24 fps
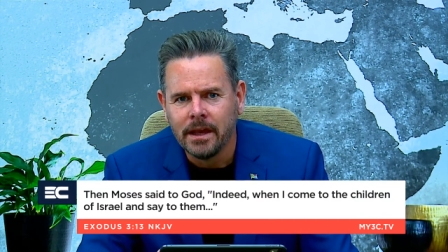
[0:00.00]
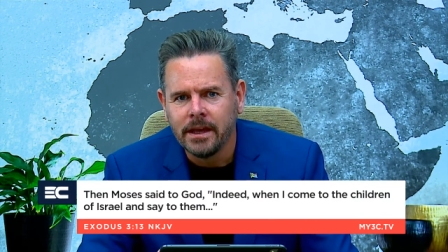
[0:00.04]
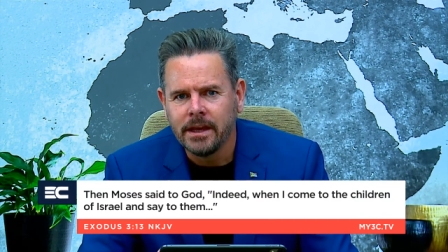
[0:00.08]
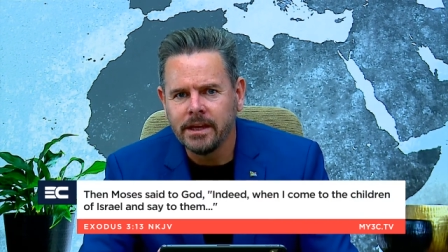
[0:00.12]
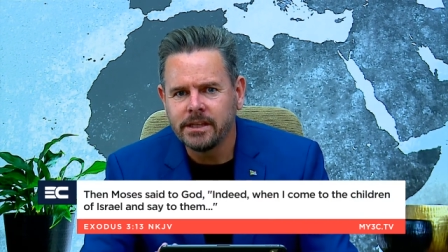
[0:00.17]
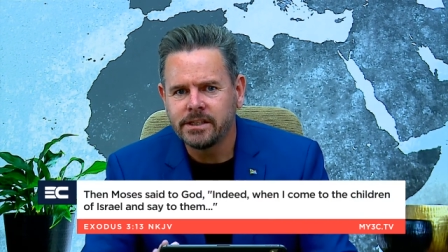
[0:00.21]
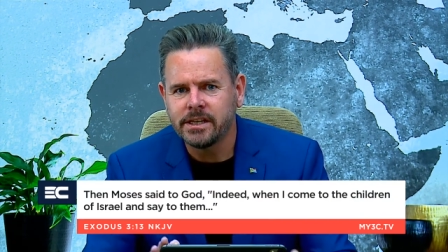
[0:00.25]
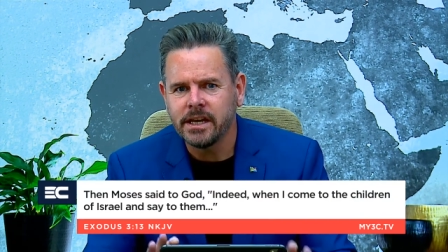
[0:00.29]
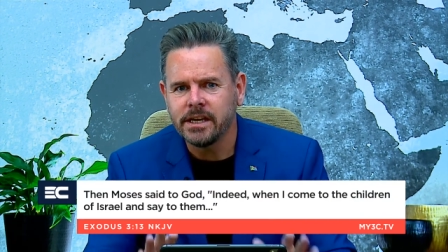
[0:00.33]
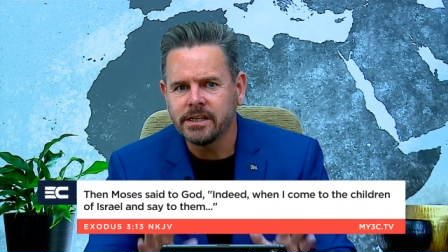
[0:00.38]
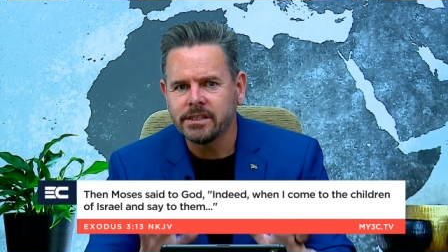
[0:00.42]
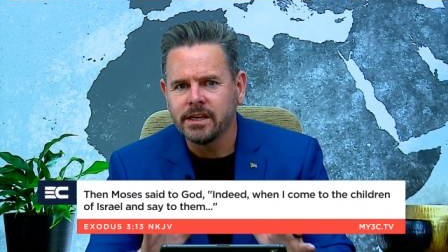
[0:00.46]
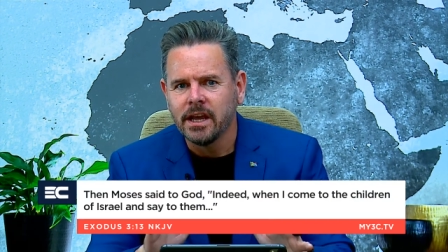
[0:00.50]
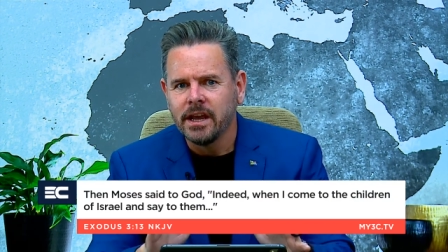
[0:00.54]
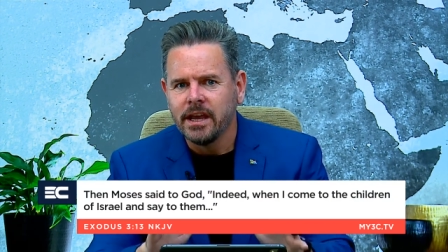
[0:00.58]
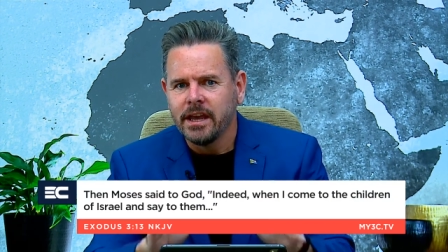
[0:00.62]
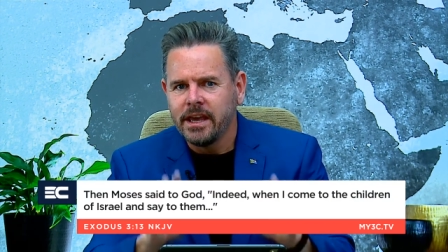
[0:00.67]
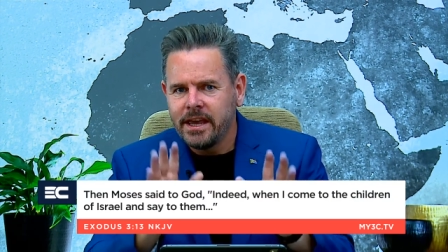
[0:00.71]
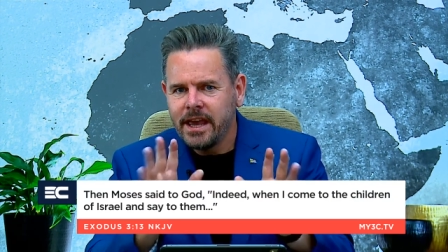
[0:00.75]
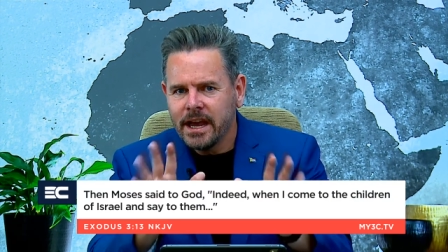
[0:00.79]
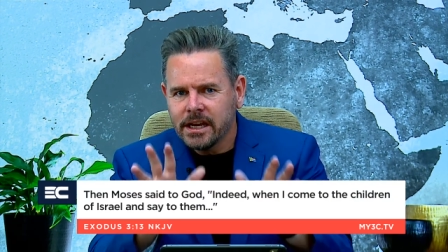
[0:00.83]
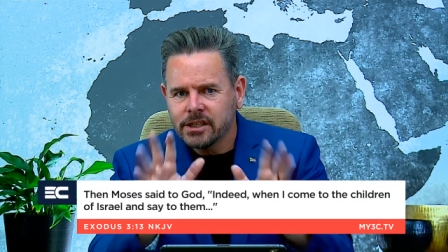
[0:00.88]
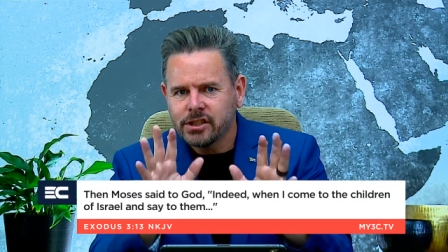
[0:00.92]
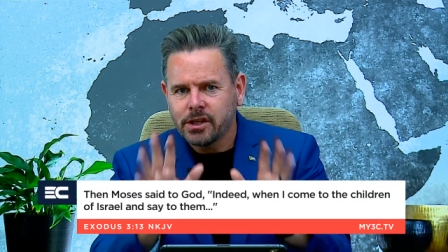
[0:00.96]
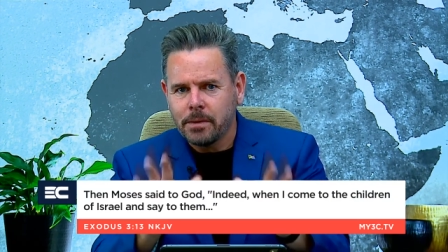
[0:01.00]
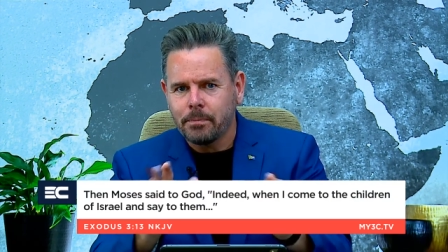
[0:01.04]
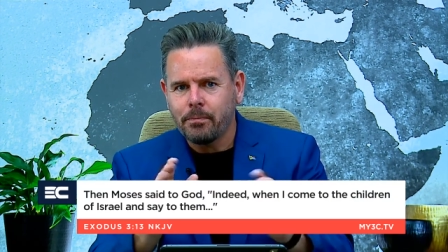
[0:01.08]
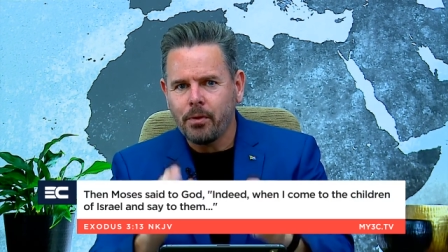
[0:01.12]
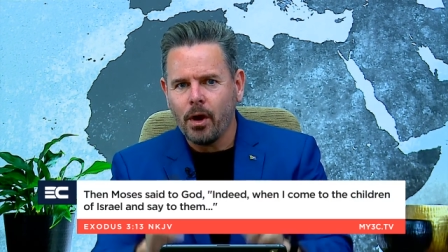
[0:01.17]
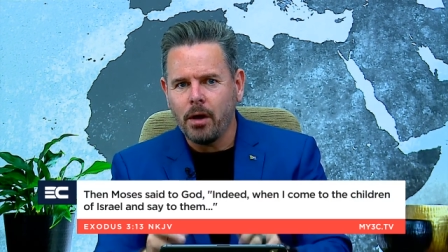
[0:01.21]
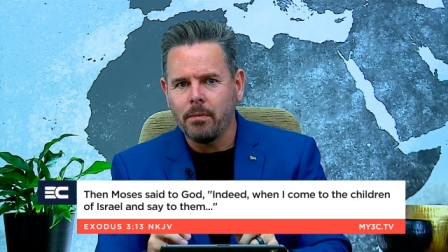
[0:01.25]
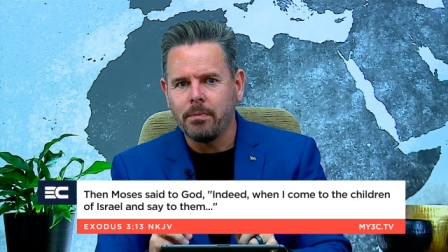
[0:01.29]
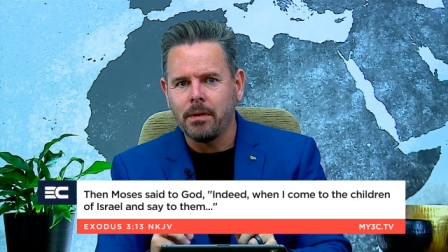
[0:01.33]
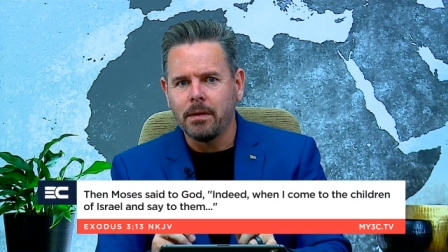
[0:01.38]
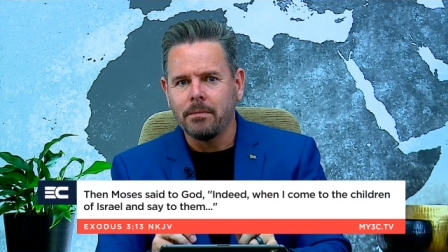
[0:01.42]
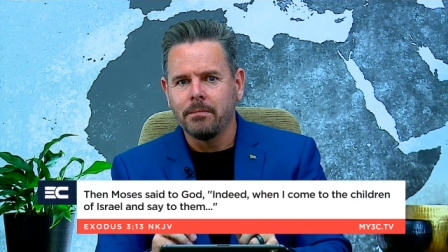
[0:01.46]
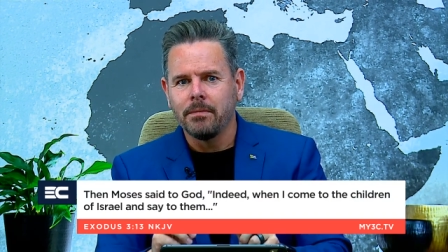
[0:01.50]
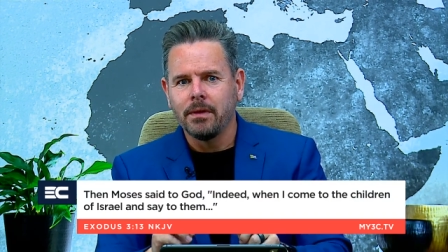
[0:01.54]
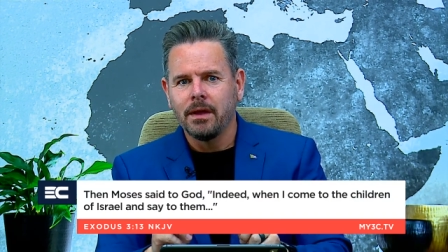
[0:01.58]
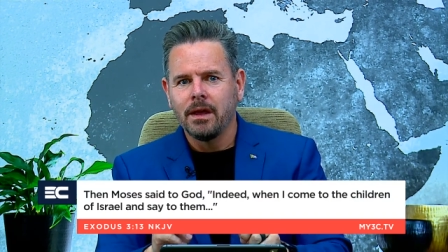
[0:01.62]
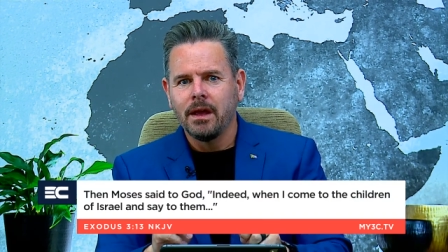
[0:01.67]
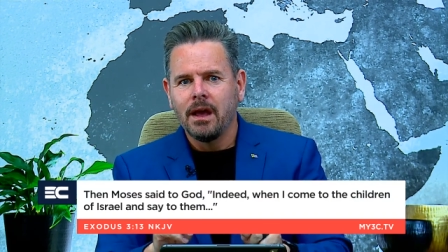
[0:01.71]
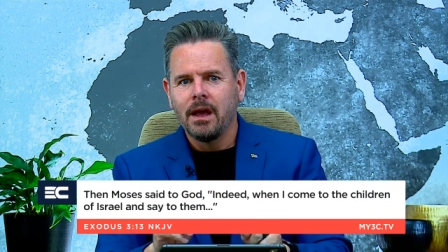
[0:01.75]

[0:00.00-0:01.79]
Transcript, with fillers: He says, Here's the problem.